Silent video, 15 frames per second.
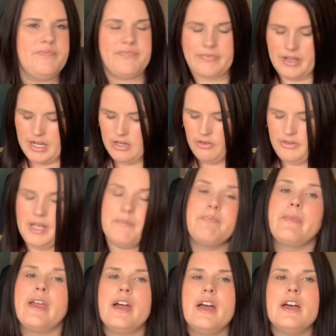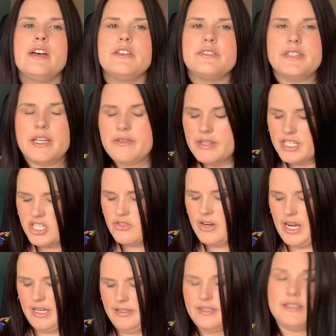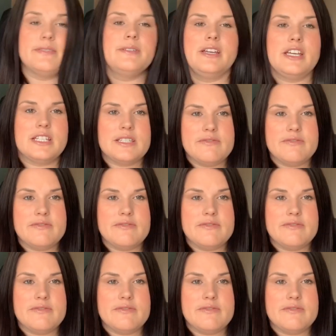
I love it. So this dress, it's